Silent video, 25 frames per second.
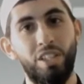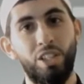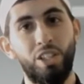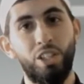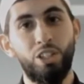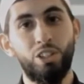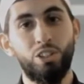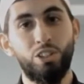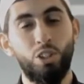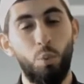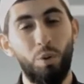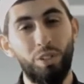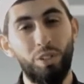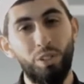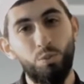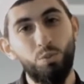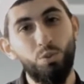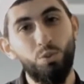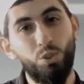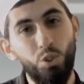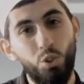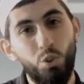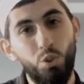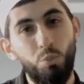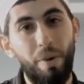So when you
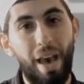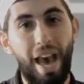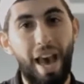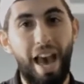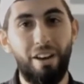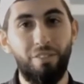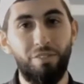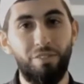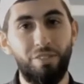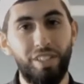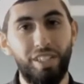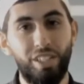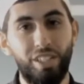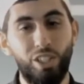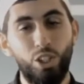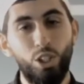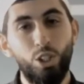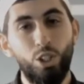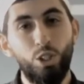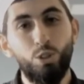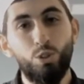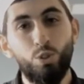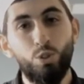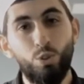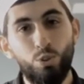do marry,
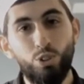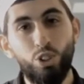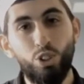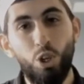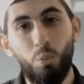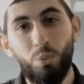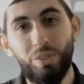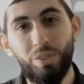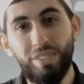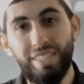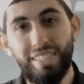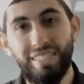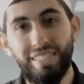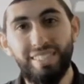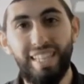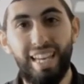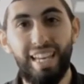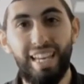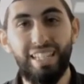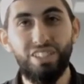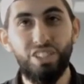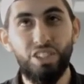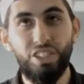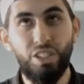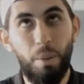do so with the
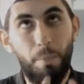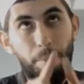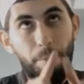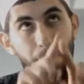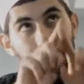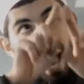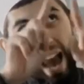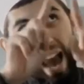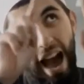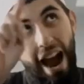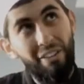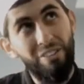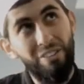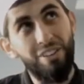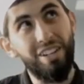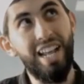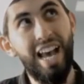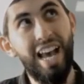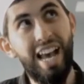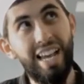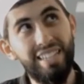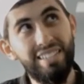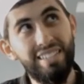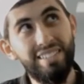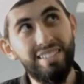intention of
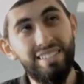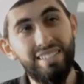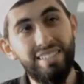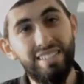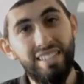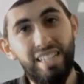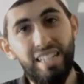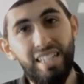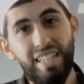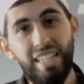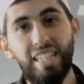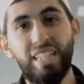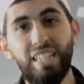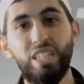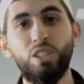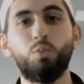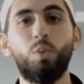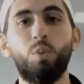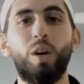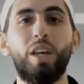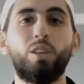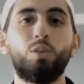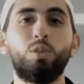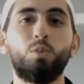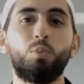paradise
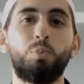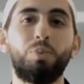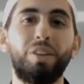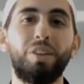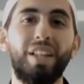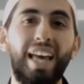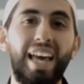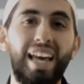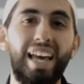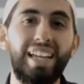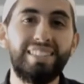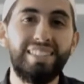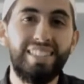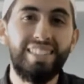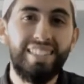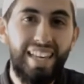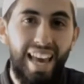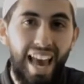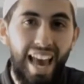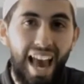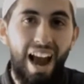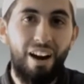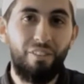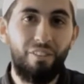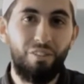is where you plan to
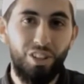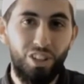carry